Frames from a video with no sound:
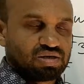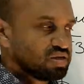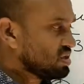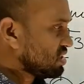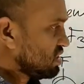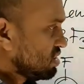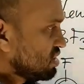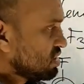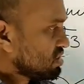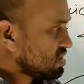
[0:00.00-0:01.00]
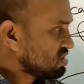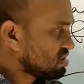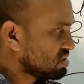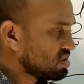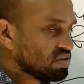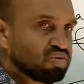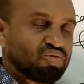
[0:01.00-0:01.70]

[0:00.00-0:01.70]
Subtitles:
Here this is